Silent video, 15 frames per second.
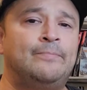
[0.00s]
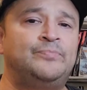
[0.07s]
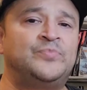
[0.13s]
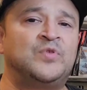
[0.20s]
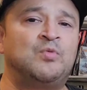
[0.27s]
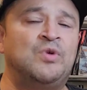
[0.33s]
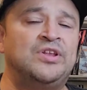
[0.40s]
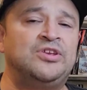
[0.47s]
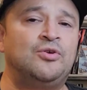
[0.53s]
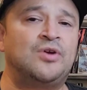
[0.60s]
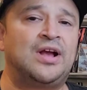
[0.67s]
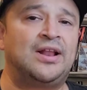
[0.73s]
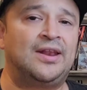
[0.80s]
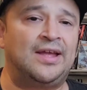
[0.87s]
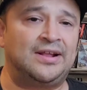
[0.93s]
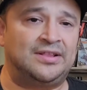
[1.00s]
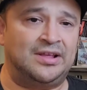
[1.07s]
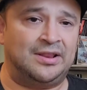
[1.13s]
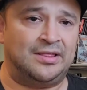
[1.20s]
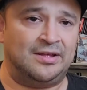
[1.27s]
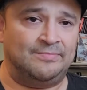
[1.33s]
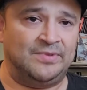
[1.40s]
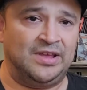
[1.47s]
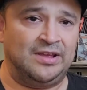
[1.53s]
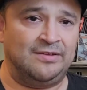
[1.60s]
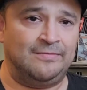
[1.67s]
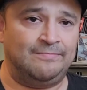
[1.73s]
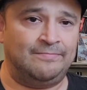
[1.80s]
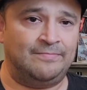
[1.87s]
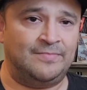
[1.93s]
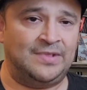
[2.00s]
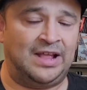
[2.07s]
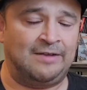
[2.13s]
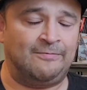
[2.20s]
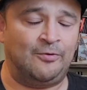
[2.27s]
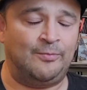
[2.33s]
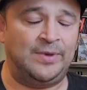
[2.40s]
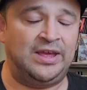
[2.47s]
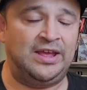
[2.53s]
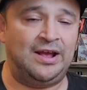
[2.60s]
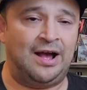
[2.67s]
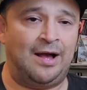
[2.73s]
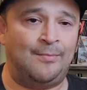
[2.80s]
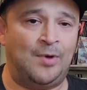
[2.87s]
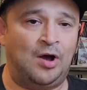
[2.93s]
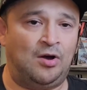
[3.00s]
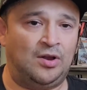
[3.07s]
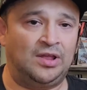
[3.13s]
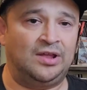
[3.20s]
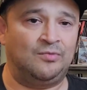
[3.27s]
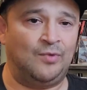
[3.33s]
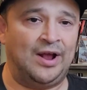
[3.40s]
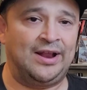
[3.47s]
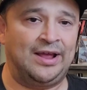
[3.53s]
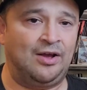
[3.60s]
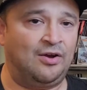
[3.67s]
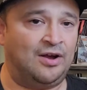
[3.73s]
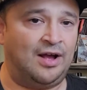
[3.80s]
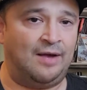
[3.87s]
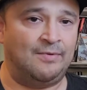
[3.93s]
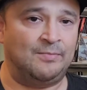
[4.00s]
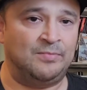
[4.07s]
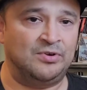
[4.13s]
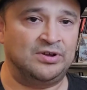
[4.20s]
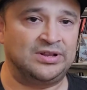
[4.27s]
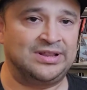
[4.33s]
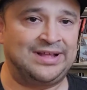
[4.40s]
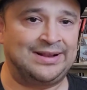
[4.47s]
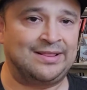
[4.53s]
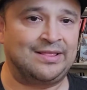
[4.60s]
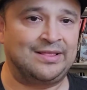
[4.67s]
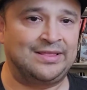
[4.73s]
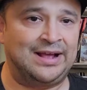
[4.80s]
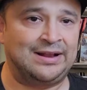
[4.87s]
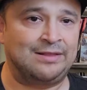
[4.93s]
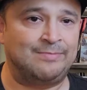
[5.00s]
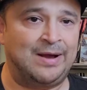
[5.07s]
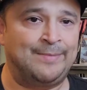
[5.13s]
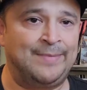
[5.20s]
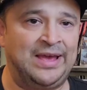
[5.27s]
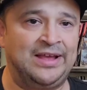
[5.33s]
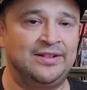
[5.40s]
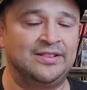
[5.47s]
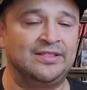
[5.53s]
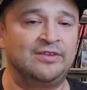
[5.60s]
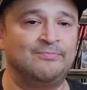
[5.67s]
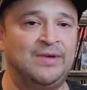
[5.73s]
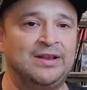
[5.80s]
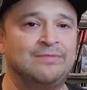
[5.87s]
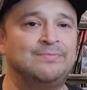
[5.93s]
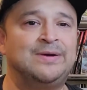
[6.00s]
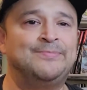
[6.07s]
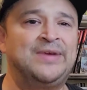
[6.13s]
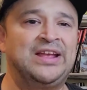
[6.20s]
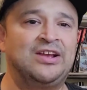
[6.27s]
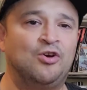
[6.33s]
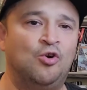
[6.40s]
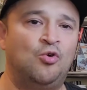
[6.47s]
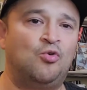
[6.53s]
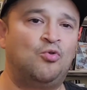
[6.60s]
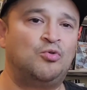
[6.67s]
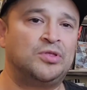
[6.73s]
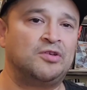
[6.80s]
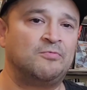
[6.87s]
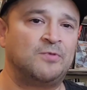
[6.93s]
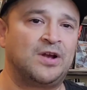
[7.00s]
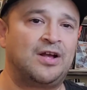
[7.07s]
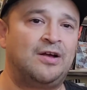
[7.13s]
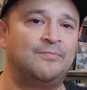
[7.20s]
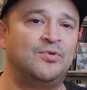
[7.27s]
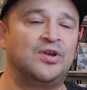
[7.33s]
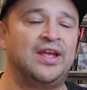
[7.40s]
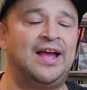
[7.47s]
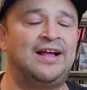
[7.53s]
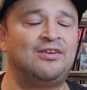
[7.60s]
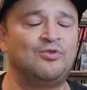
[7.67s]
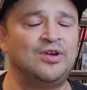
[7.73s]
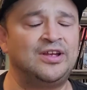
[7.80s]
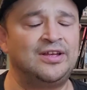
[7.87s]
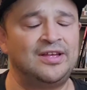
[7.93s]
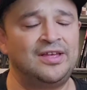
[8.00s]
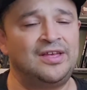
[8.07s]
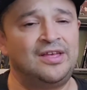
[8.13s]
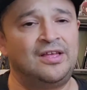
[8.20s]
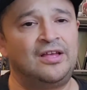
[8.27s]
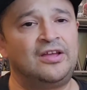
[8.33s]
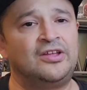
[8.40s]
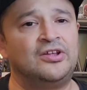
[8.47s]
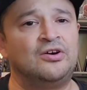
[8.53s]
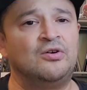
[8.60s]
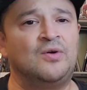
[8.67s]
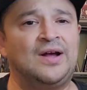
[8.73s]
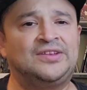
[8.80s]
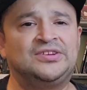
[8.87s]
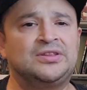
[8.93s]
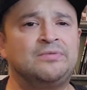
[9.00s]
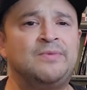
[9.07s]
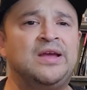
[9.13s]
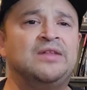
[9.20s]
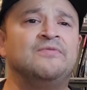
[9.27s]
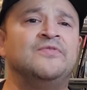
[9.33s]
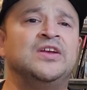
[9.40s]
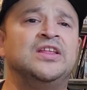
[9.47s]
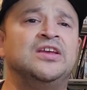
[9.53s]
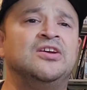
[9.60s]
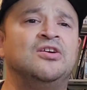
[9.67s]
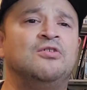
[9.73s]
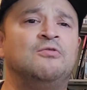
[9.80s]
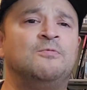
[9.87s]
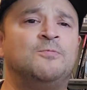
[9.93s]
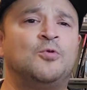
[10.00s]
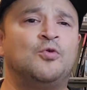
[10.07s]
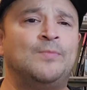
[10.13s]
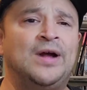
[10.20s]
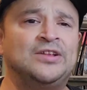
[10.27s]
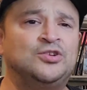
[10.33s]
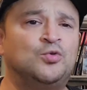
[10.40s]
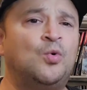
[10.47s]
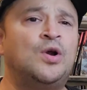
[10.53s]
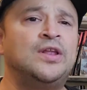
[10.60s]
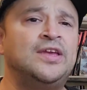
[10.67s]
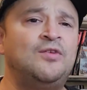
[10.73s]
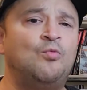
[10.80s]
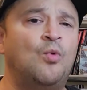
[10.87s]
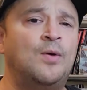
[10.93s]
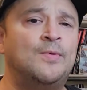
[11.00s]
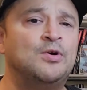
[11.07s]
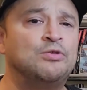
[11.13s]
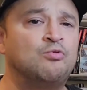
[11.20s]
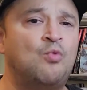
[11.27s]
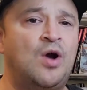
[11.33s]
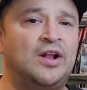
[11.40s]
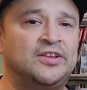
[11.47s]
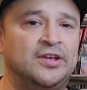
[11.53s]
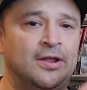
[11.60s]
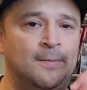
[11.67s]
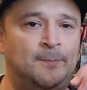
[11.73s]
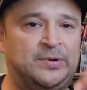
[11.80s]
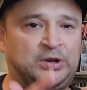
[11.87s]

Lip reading: when you're collecting something, like for me, I'm all in right now on comic books. That's my main goal. So for Comic Book Gallery, I just made a video for my 20 Most Wanted